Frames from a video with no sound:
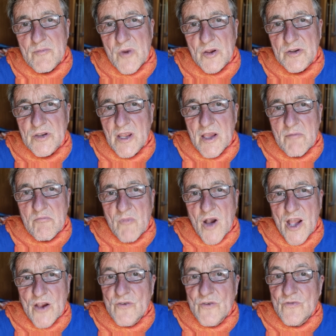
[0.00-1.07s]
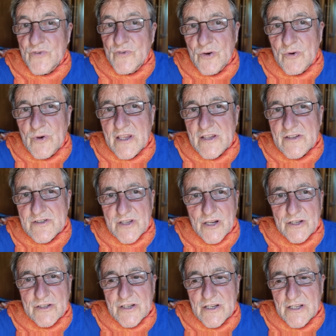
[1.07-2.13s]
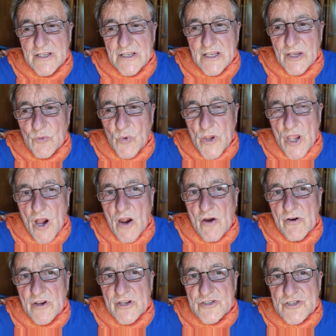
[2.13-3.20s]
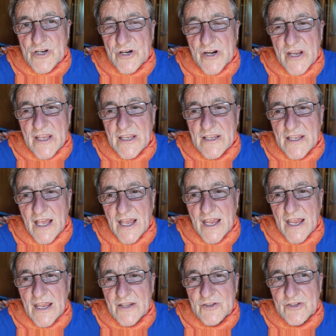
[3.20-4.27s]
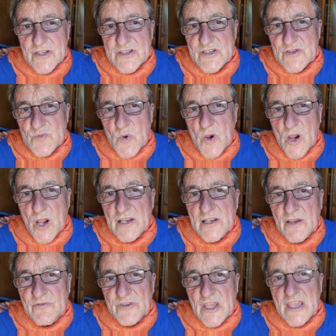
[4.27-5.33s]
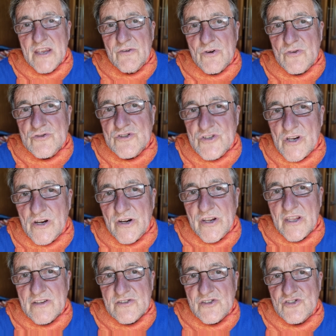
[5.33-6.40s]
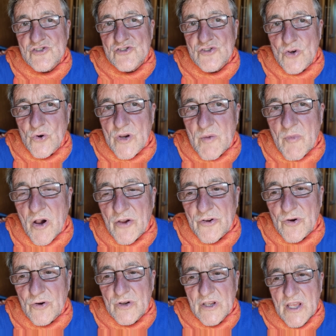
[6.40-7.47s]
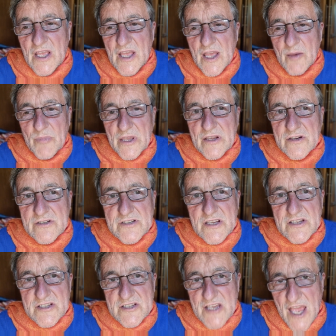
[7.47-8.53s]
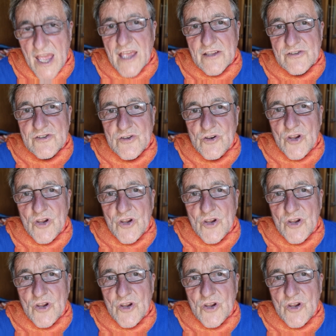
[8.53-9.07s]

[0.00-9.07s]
But my own view is that we are on a journey, and this is why I love the hero's journey as a story model, because it says,